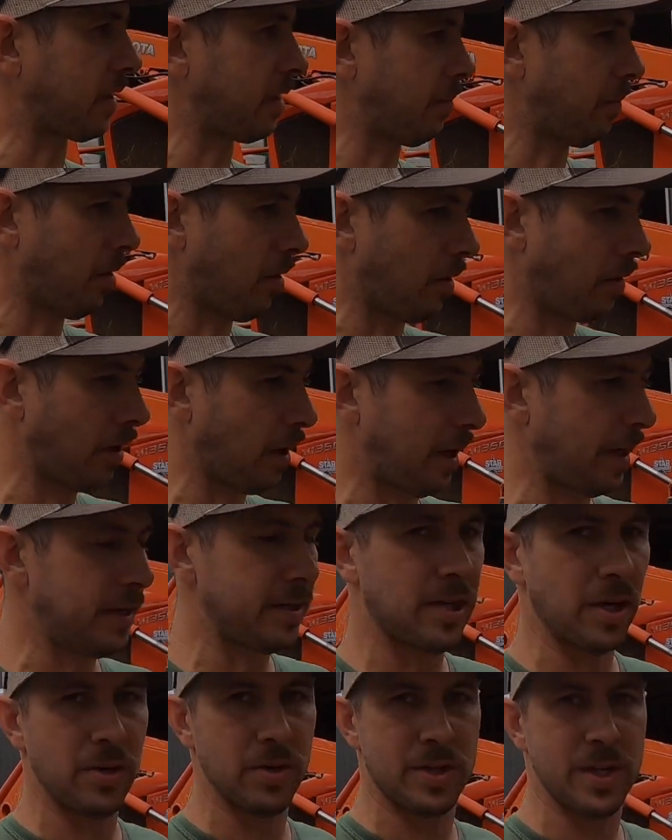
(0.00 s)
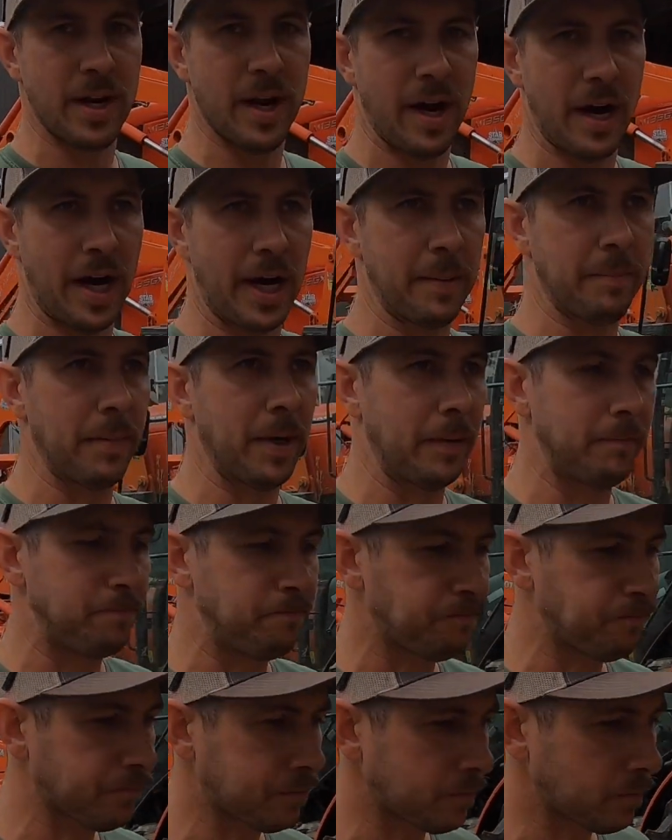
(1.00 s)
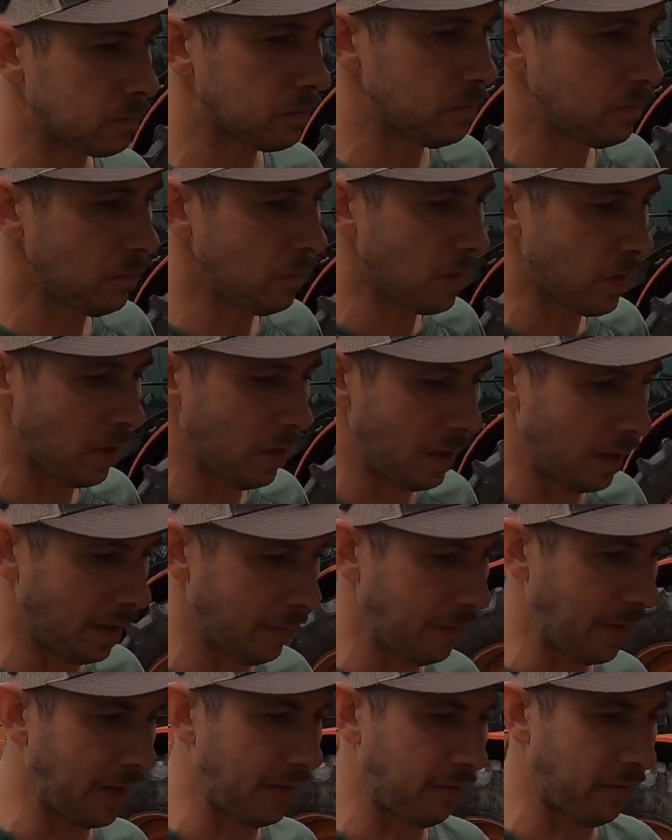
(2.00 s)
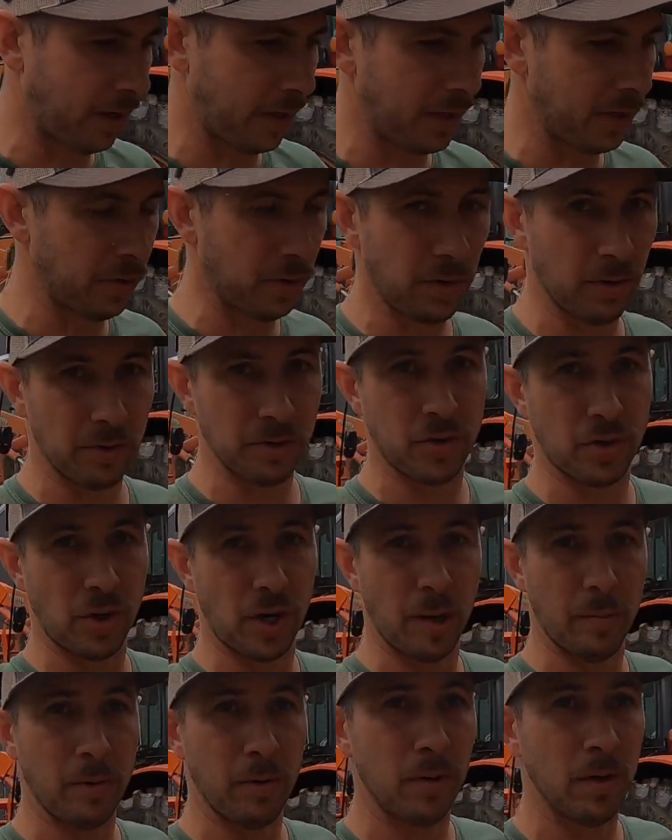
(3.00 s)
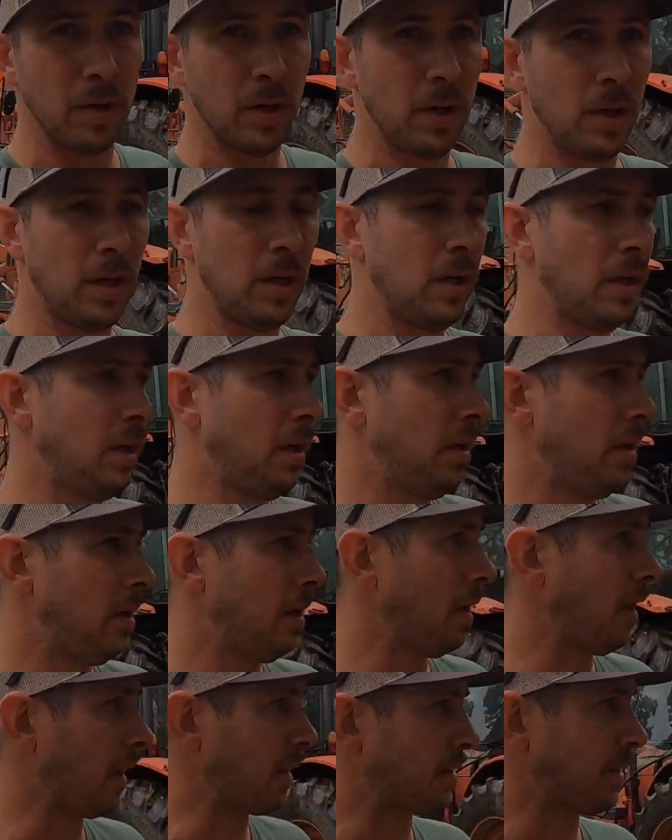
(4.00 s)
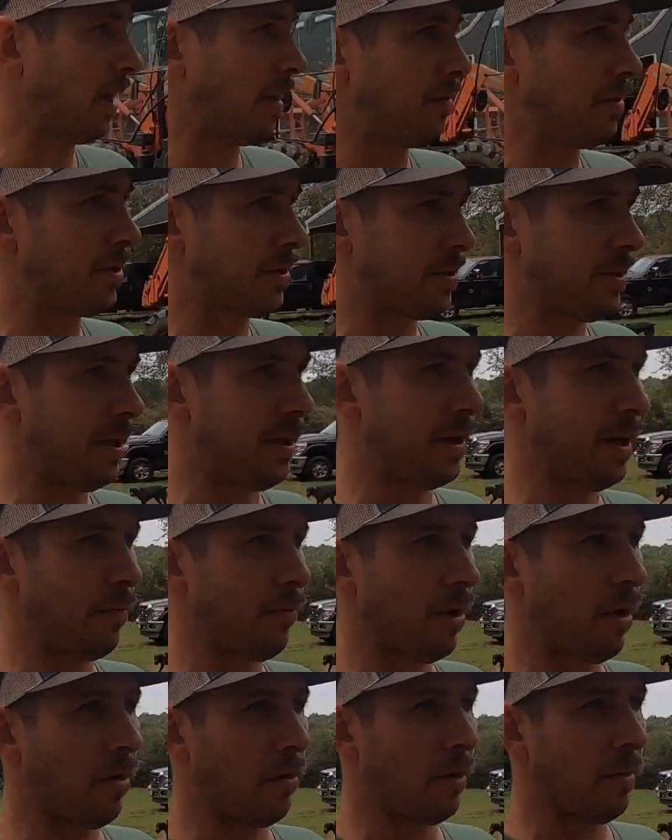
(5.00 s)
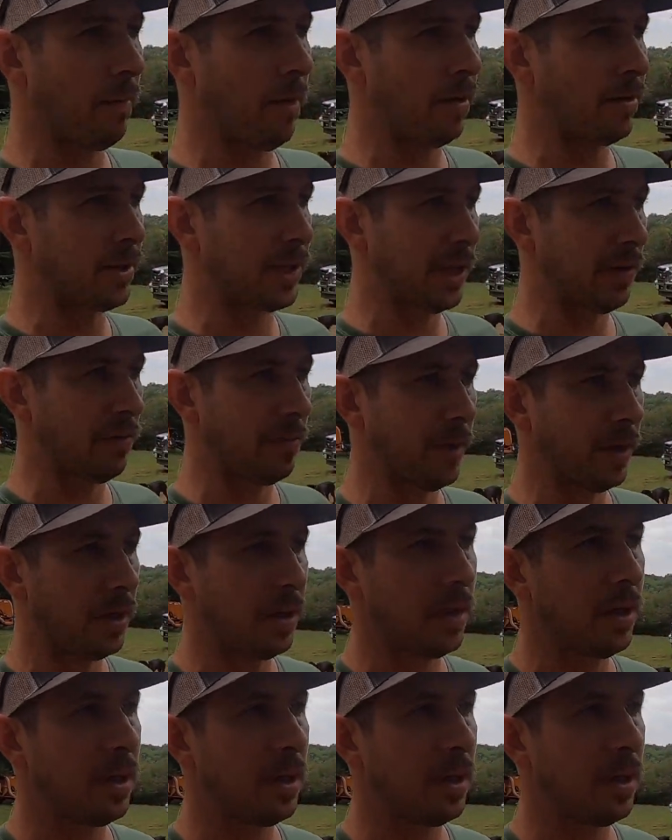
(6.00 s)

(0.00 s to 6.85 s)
in the barn late Tuesday night, but they had run into a little trouble. Like I say, we just ended up rolling most of it, but